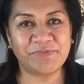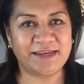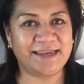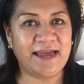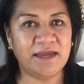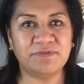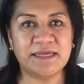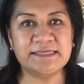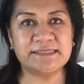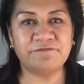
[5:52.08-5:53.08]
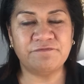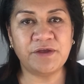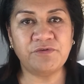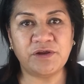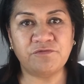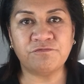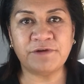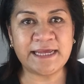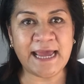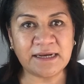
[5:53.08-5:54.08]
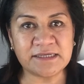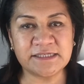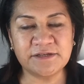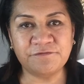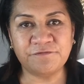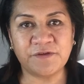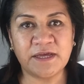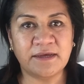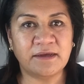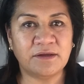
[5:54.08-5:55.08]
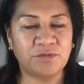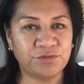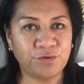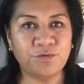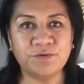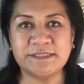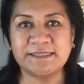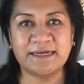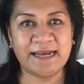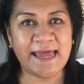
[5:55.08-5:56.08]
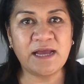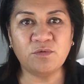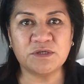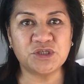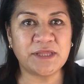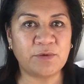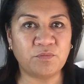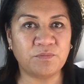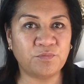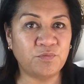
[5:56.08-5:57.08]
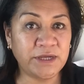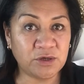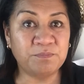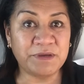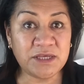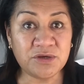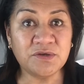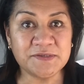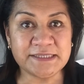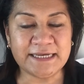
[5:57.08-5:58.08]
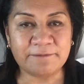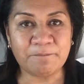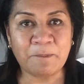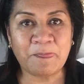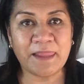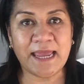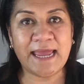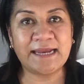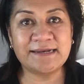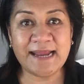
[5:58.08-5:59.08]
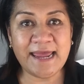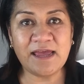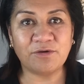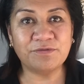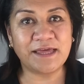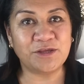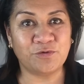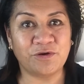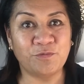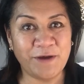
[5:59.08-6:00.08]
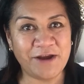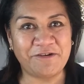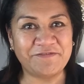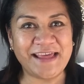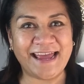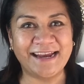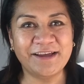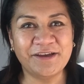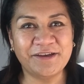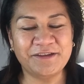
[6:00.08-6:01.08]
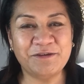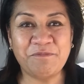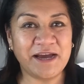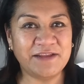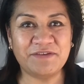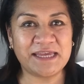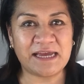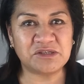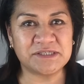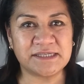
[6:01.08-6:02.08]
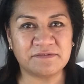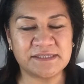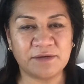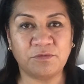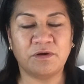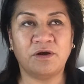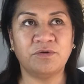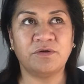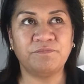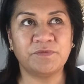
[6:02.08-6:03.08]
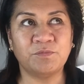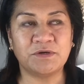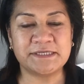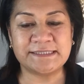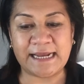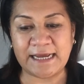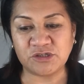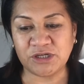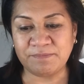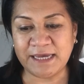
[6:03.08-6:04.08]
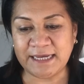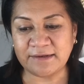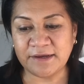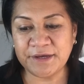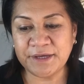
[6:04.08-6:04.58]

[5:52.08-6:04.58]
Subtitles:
Again, these are very reactive thoughts and language that we could be using. And now that you're aware of that, you might even catch yourself saying, hold on, what does that actually mean?